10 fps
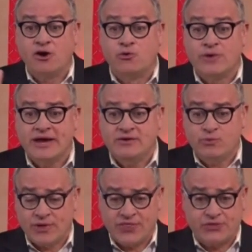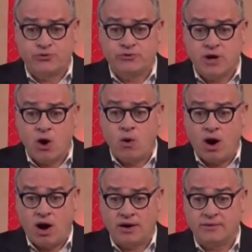agreed with Trudeau
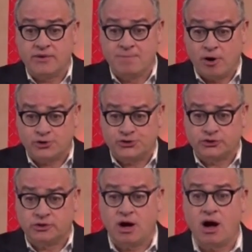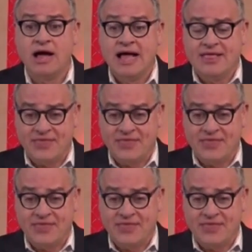on martial law.